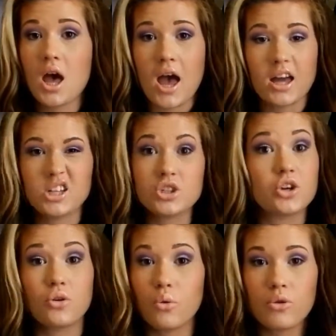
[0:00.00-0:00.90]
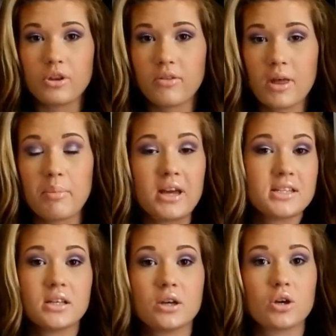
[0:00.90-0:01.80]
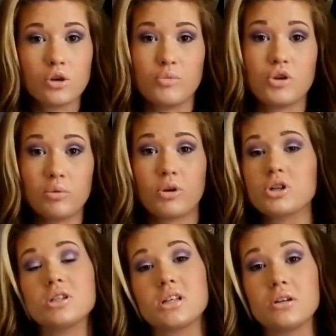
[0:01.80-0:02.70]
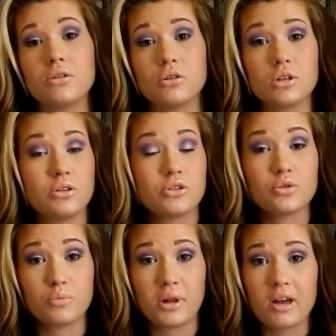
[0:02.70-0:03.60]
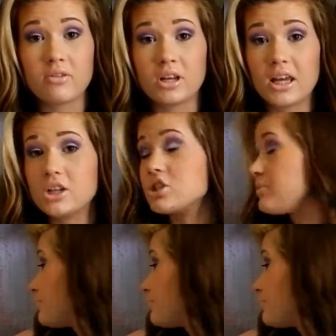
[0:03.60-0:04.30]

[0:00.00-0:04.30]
and you know, all of their basic kabuki brushes that you can use to apply foundation.